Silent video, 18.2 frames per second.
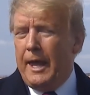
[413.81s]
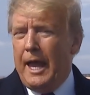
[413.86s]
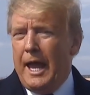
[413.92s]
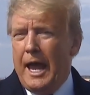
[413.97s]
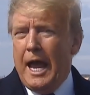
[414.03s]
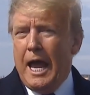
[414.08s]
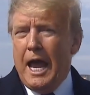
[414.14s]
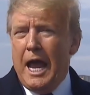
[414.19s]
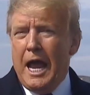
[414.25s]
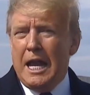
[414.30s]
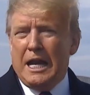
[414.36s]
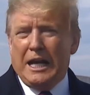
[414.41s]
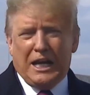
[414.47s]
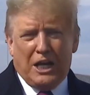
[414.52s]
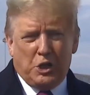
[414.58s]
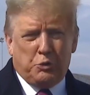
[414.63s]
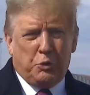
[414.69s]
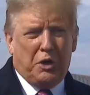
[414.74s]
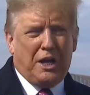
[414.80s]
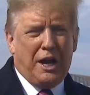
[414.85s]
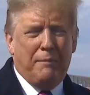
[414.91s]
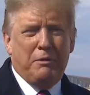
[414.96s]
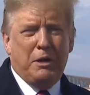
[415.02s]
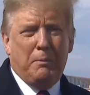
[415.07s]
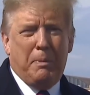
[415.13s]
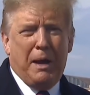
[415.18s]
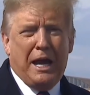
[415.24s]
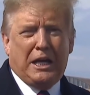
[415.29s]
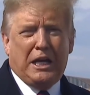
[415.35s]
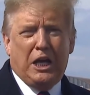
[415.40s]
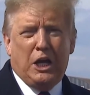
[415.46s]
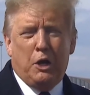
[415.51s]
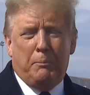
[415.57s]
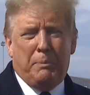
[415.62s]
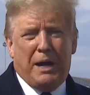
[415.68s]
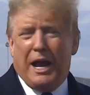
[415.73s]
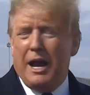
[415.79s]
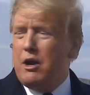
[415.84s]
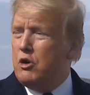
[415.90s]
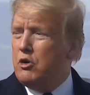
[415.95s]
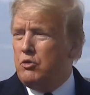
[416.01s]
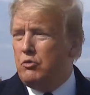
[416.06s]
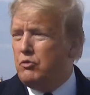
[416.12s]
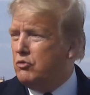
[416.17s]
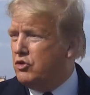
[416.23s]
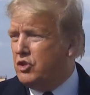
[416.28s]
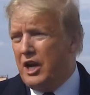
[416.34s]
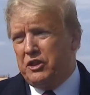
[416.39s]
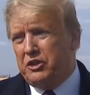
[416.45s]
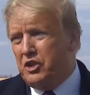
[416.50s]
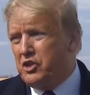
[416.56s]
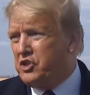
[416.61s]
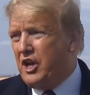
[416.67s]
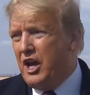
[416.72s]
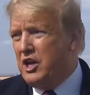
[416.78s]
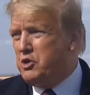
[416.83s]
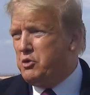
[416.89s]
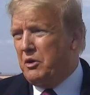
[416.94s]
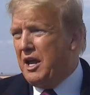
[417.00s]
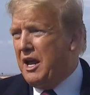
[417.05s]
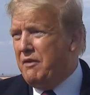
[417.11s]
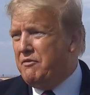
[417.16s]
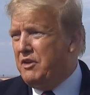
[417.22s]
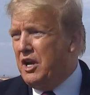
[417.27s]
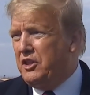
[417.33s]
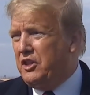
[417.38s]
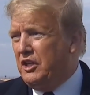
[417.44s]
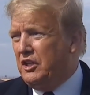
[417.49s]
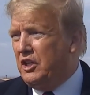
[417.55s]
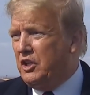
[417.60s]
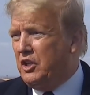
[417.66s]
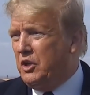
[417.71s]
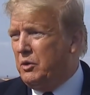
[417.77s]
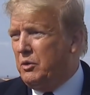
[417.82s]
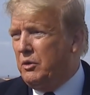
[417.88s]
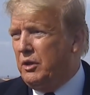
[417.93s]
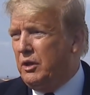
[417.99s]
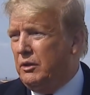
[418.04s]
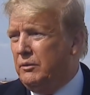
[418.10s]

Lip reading: And I guess we're coming back here, but I don't set the schedule. I have nothing to do with it.